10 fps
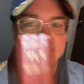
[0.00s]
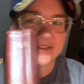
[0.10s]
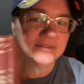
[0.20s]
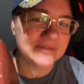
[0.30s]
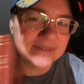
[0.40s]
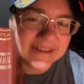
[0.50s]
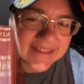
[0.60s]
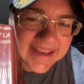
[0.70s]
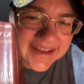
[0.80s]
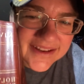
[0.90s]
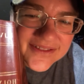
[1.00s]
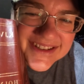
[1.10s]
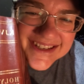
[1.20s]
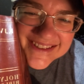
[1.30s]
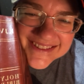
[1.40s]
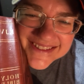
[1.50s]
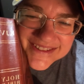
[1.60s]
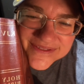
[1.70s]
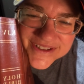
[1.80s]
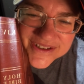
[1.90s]
Ooh, thank you,
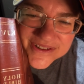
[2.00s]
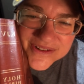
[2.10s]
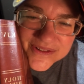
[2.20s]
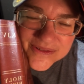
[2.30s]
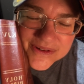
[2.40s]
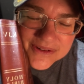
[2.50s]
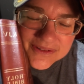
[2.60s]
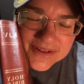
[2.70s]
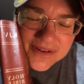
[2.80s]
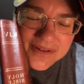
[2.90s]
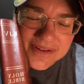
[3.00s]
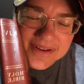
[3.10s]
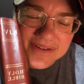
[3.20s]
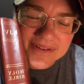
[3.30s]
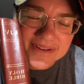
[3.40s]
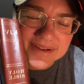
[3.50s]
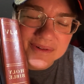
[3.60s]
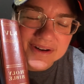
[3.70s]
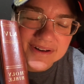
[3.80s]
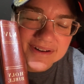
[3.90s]
Jesus, for your holy, holy, holy
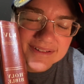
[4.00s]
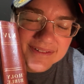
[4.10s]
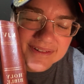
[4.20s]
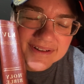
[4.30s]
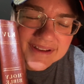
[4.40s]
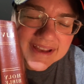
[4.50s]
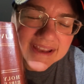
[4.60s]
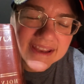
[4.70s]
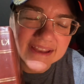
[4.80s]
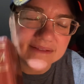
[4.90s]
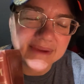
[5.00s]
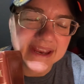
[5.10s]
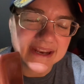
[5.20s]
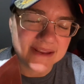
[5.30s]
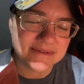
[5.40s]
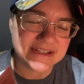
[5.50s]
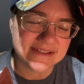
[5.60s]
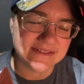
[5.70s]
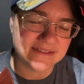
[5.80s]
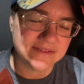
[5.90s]
word, Lord. In the mighty name of
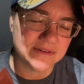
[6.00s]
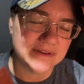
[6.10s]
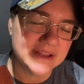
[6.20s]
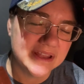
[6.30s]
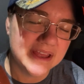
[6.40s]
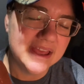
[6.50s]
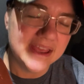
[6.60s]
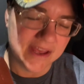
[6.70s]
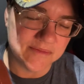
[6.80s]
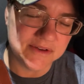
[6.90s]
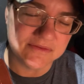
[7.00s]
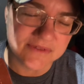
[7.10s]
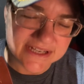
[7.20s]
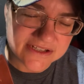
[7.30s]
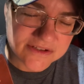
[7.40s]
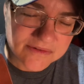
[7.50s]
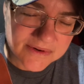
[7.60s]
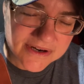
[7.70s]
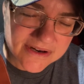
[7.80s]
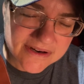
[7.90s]
Jesus, Lord, help me read your
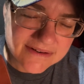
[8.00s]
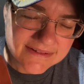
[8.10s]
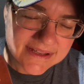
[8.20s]
word.